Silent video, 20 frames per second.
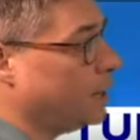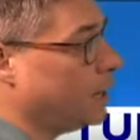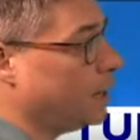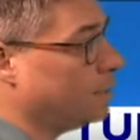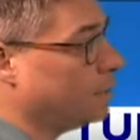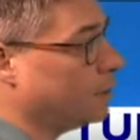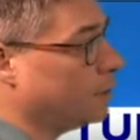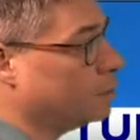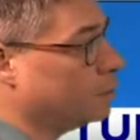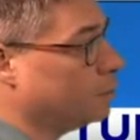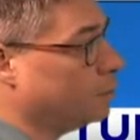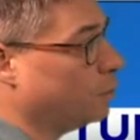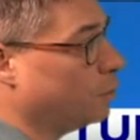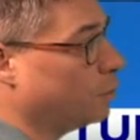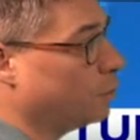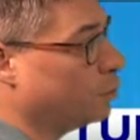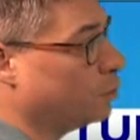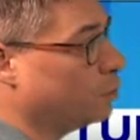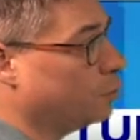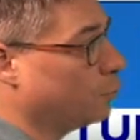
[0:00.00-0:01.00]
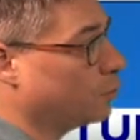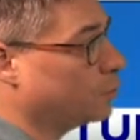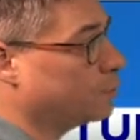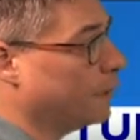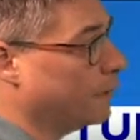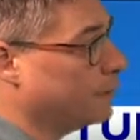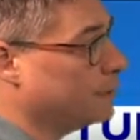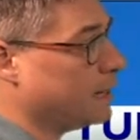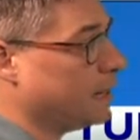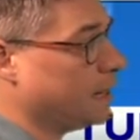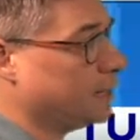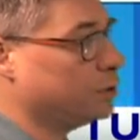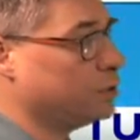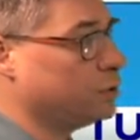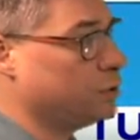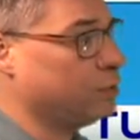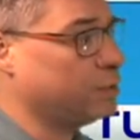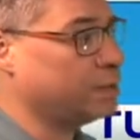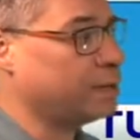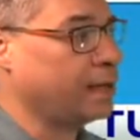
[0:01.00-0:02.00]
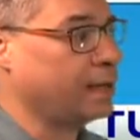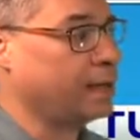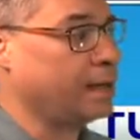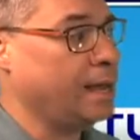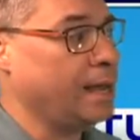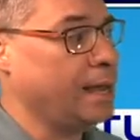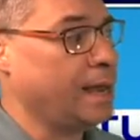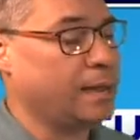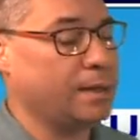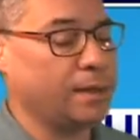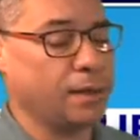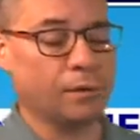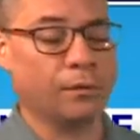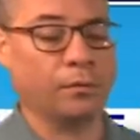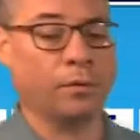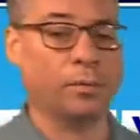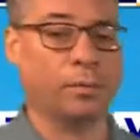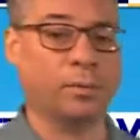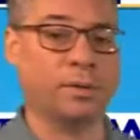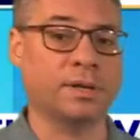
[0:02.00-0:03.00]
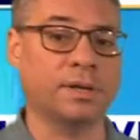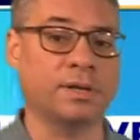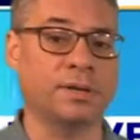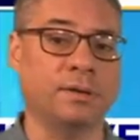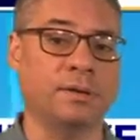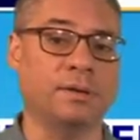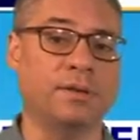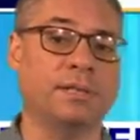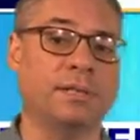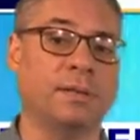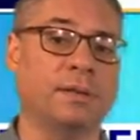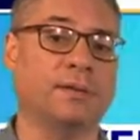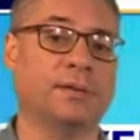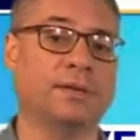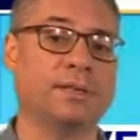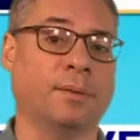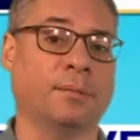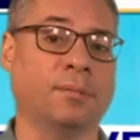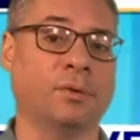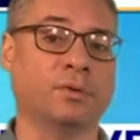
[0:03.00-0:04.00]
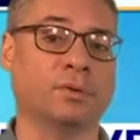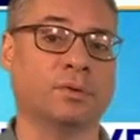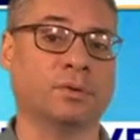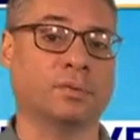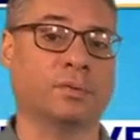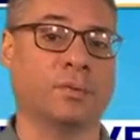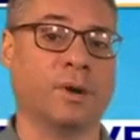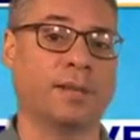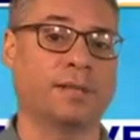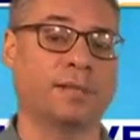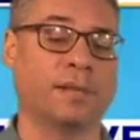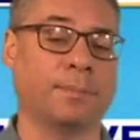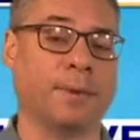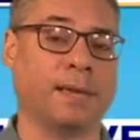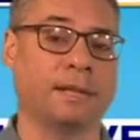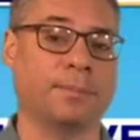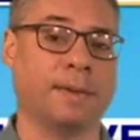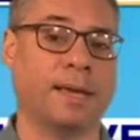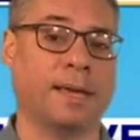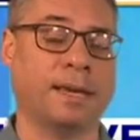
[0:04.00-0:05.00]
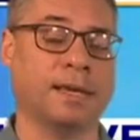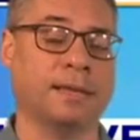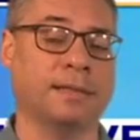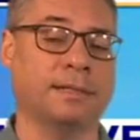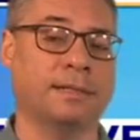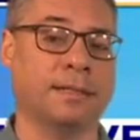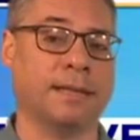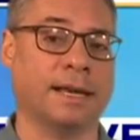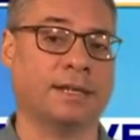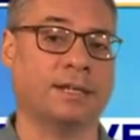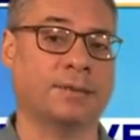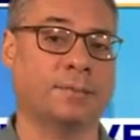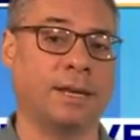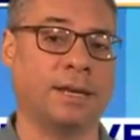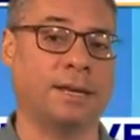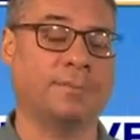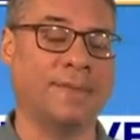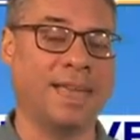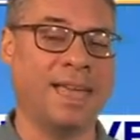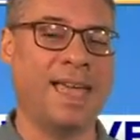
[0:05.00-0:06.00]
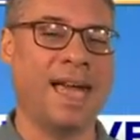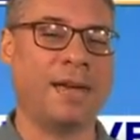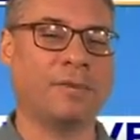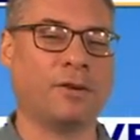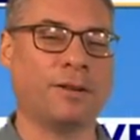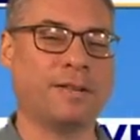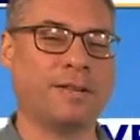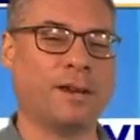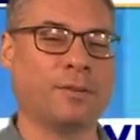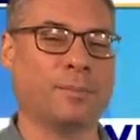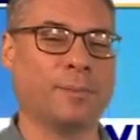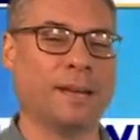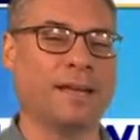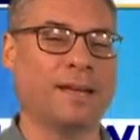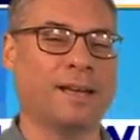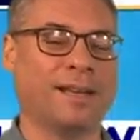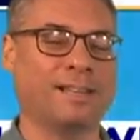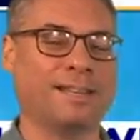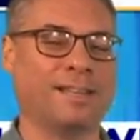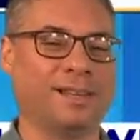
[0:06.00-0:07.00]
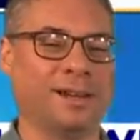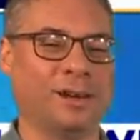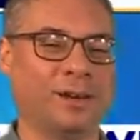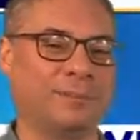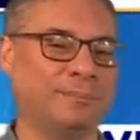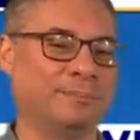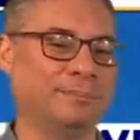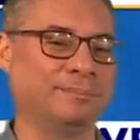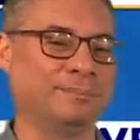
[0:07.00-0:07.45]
even towards Monday and Tuesday, and therefore we'll continue to see those temperatures rise up as we head into next week. Have a great day, everybody. I'll see you later.